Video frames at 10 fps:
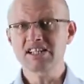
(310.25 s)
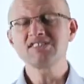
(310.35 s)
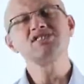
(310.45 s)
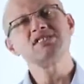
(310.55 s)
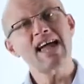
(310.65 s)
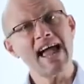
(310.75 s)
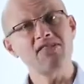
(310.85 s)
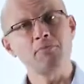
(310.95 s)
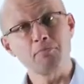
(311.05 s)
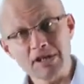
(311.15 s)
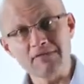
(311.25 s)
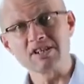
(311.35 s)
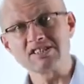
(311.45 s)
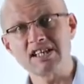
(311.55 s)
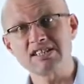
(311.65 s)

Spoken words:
lesson and the previous